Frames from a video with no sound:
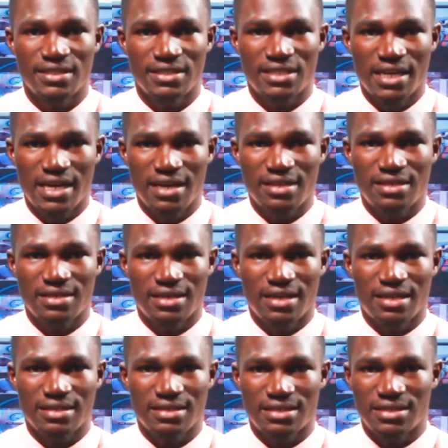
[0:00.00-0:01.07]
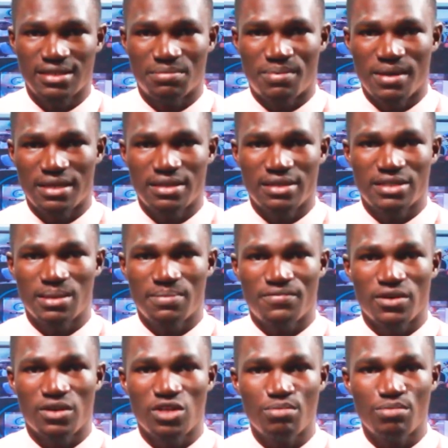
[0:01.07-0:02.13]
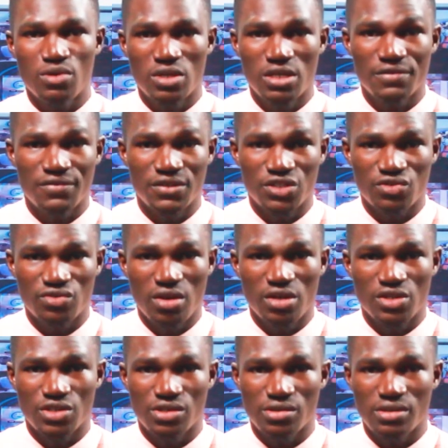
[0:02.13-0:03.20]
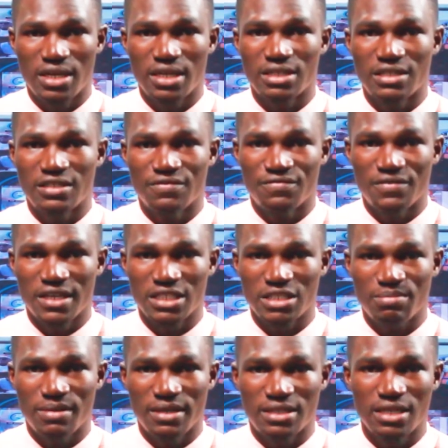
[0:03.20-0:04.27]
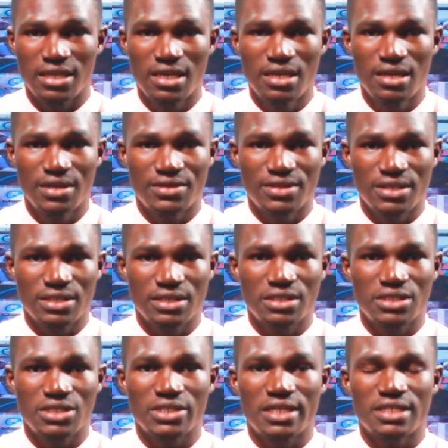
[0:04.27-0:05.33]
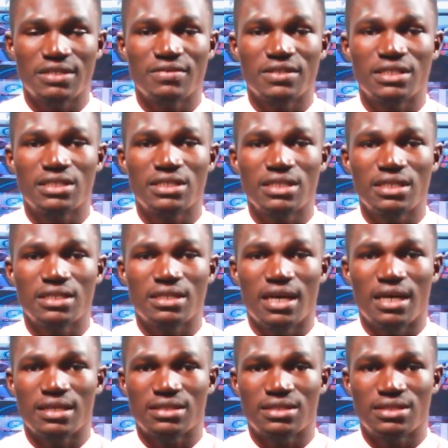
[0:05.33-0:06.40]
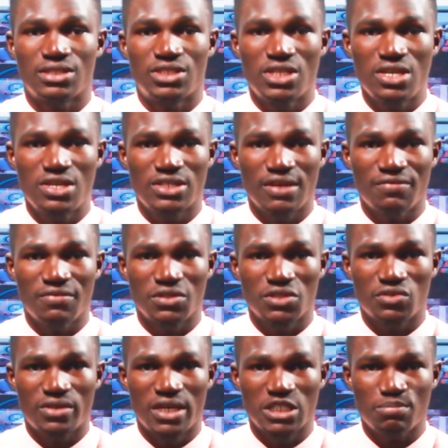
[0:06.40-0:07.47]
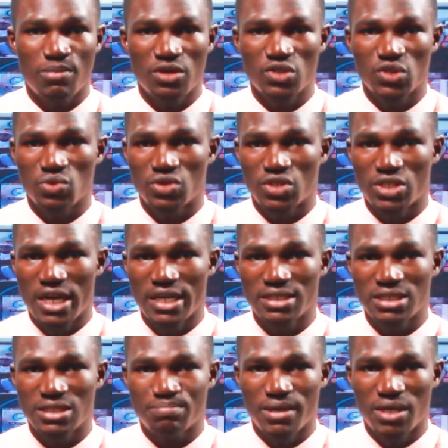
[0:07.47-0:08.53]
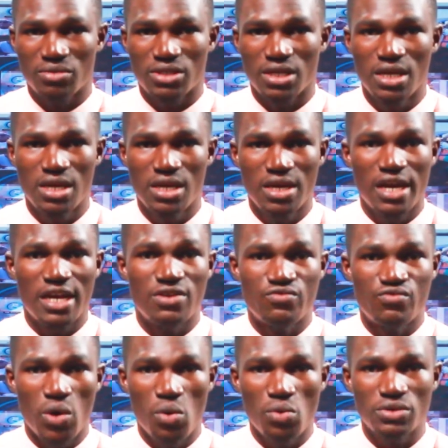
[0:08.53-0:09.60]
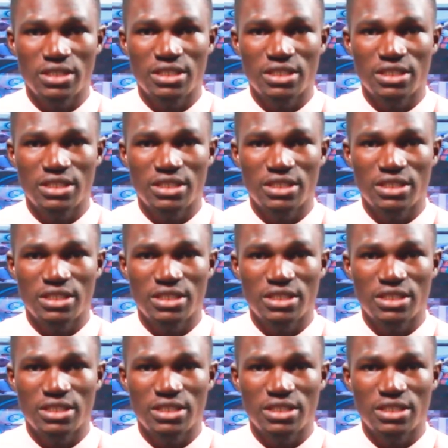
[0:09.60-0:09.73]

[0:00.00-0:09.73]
Tagged as the Partnership for Global Infrastructure and Investment, this initiative is seen as the G7's response to China's Belt and Road